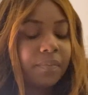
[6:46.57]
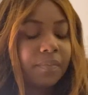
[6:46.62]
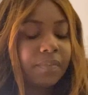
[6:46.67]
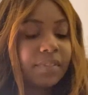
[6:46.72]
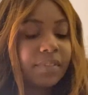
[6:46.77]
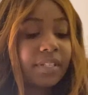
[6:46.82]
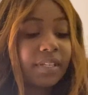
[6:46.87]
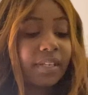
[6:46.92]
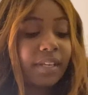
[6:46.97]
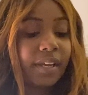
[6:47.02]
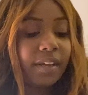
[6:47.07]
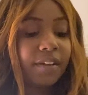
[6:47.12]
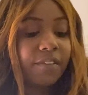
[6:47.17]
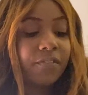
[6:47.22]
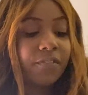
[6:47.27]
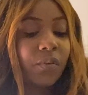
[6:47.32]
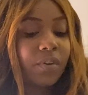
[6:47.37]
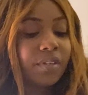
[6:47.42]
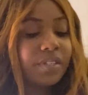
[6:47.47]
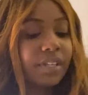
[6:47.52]
To give,
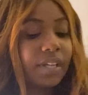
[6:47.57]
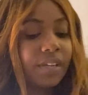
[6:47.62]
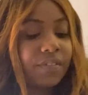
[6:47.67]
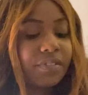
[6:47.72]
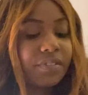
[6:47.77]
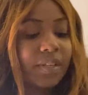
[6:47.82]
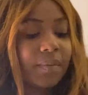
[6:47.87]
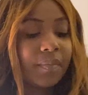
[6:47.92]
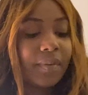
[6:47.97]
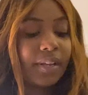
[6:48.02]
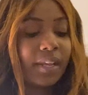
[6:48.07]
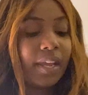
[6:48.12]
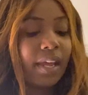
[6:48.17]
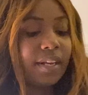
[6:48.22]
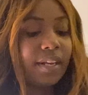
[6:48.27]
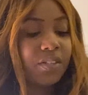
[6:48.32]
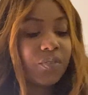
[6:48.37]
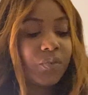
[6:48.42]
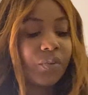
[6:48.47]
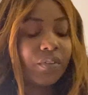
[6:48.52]
or to give somebody
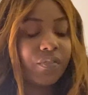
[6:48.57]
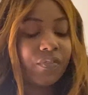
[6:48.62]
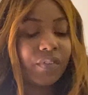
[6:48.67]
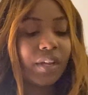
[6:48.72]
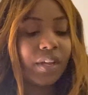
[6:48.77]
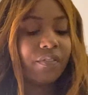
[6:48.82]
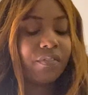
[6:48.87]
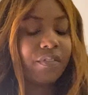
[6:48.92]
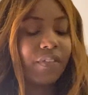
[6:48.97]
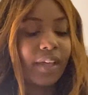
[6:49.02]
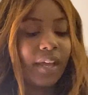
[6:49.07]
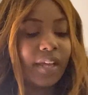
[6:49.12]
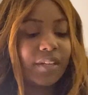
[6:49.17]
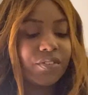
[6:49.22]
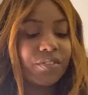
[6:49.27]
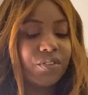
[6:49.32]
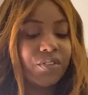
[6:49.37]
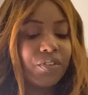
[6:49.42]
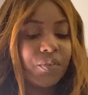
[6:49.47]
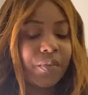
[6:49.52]
any sort of gift that has
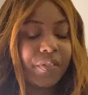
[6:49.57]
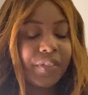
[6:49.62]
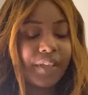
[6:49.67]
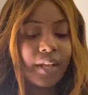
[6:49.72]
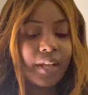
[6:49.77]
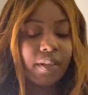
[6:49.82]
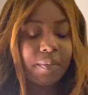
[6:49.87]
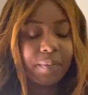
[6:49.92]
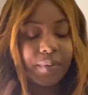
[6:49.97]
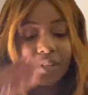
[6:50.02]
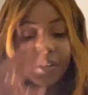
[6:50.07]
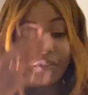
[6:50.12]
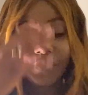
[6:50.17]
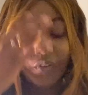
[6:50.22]
to do with the element of